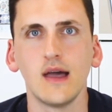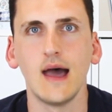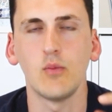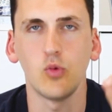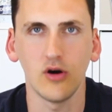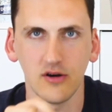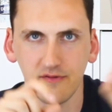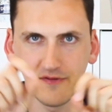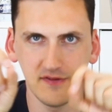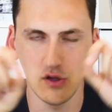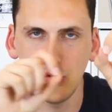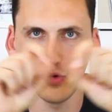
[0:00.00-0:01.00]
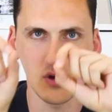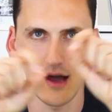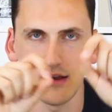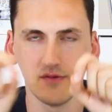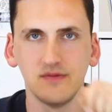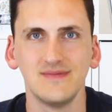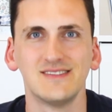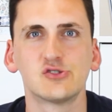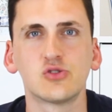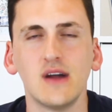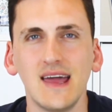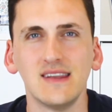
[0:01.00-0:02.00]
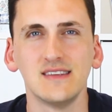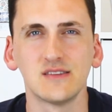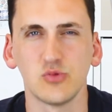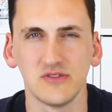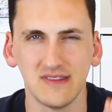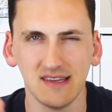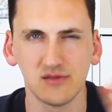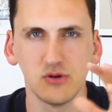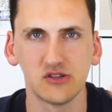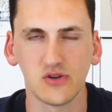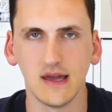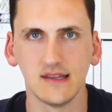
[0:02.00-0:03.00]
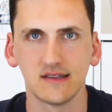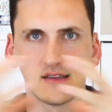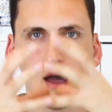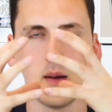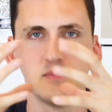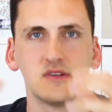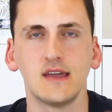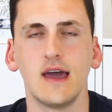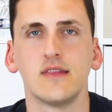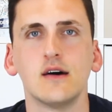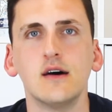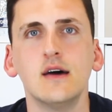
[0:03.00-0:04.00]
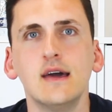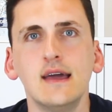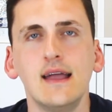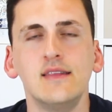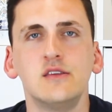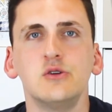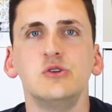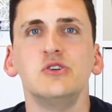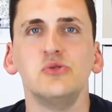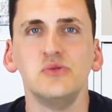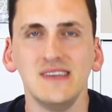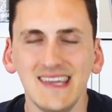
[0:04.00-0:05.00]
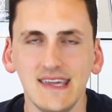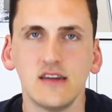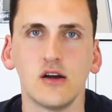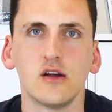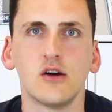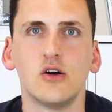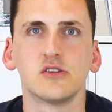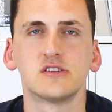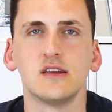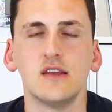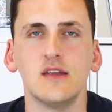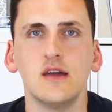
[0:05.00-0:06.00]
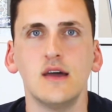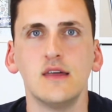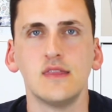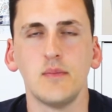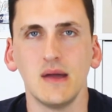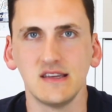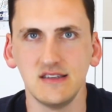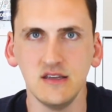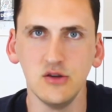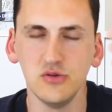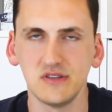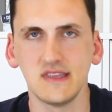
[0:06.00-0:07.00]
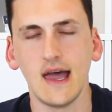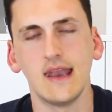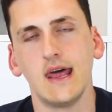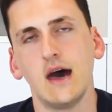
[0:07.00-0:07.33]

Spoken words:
And what few kind of trends, what disparate trends come together into a unique concoction that makes you stand